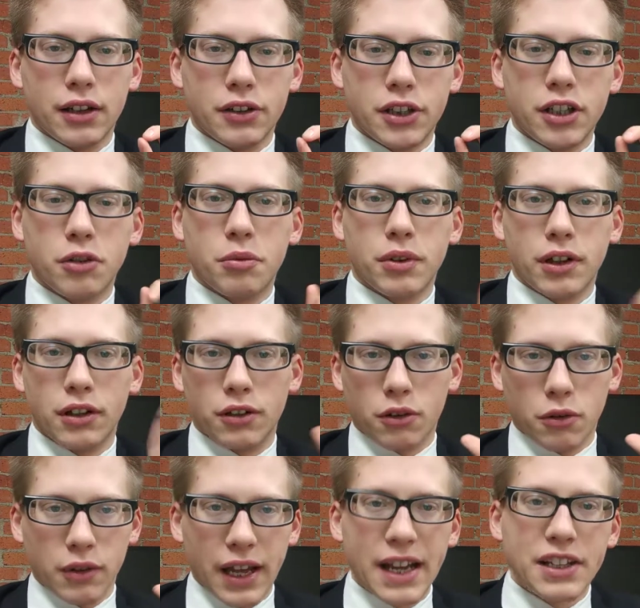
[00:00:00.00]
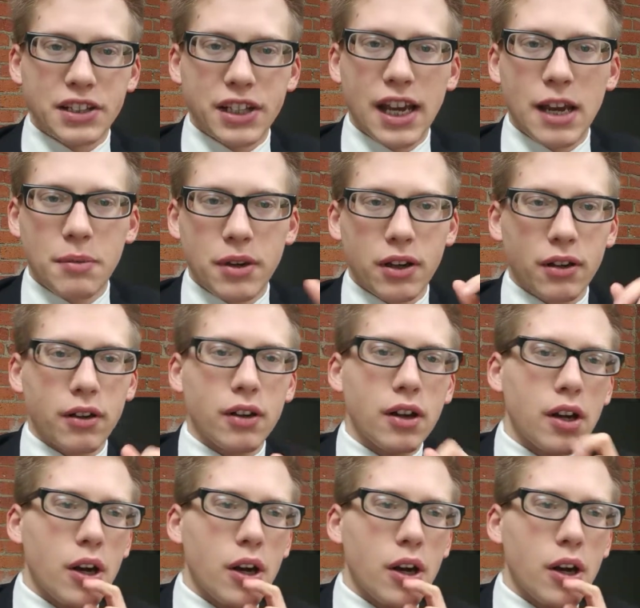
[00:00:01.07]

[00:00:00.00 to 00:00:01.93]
geopolitical landscape here,